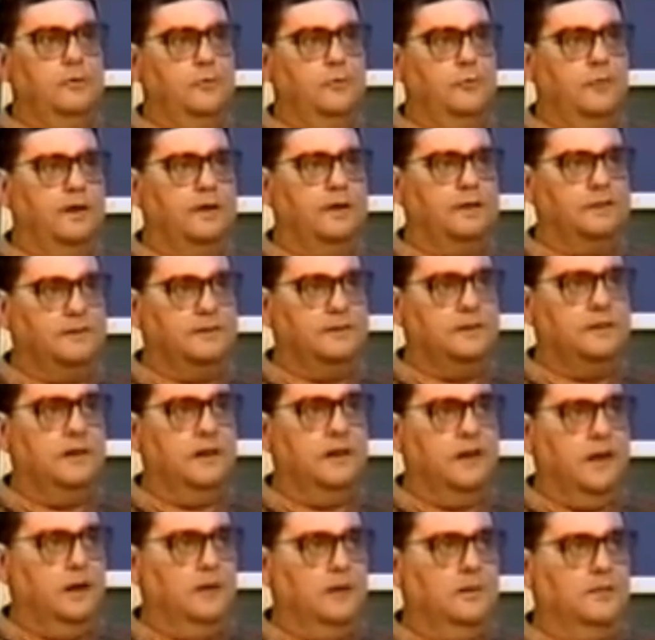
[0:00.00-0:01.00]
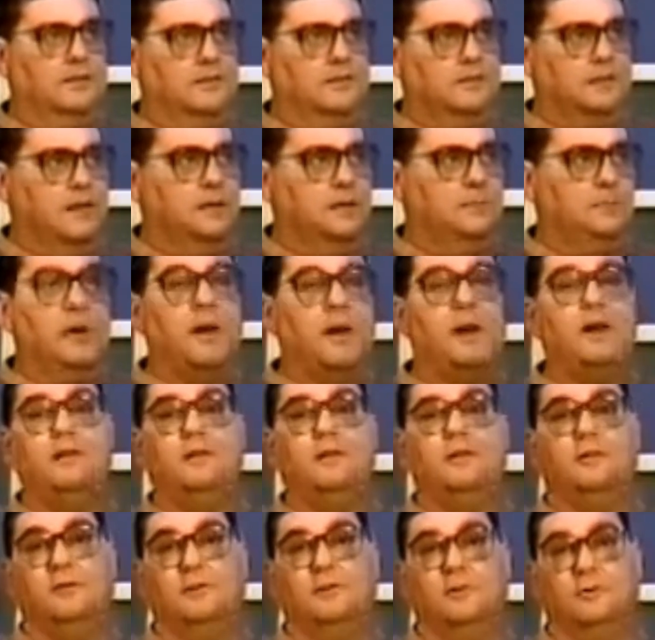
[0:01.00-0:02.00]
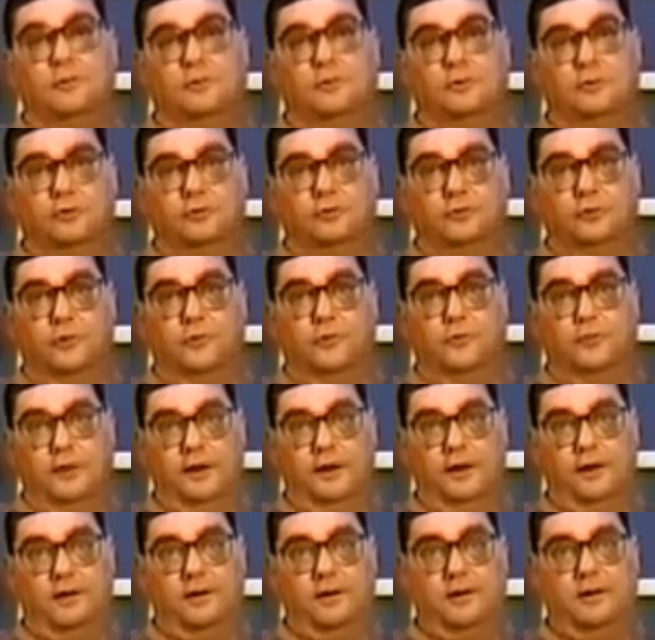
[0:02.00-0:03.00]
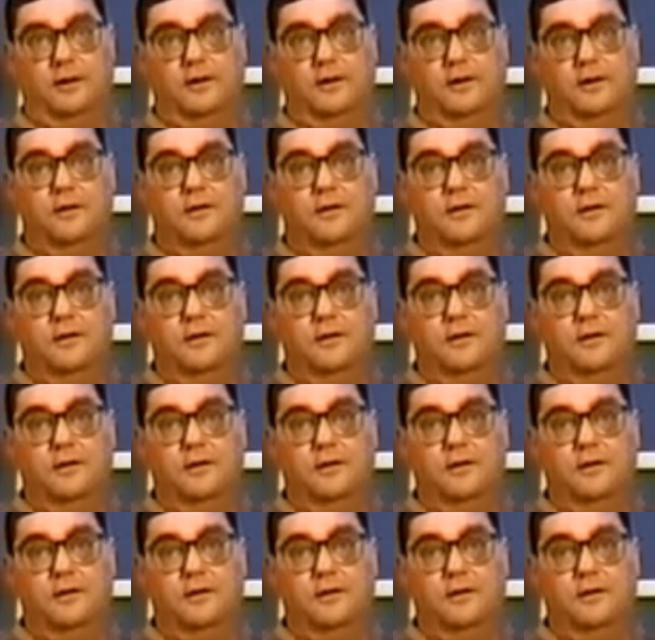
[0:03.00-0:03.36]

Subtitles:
you might see a lot of the same pain that they're going through over there,